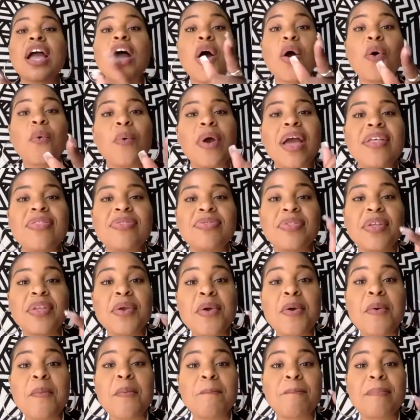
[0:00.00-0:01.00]
Oh, and
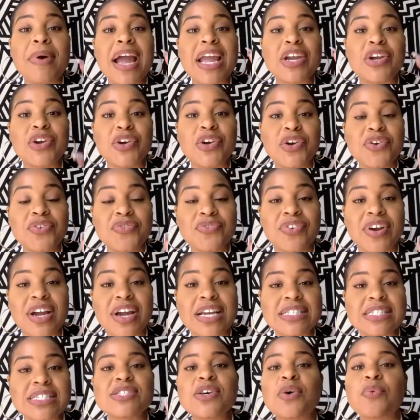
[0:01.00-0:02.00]
my
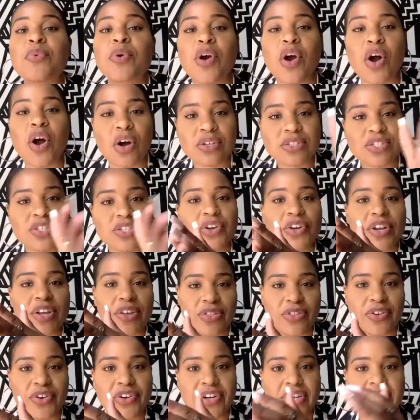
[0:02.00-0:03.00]
girlfriend. So we're all turning
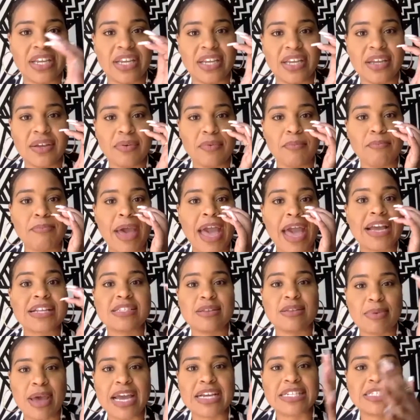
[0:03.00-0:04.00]
30 back to
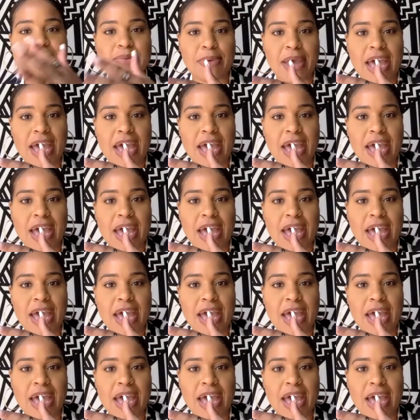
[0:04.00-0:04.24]
back to back.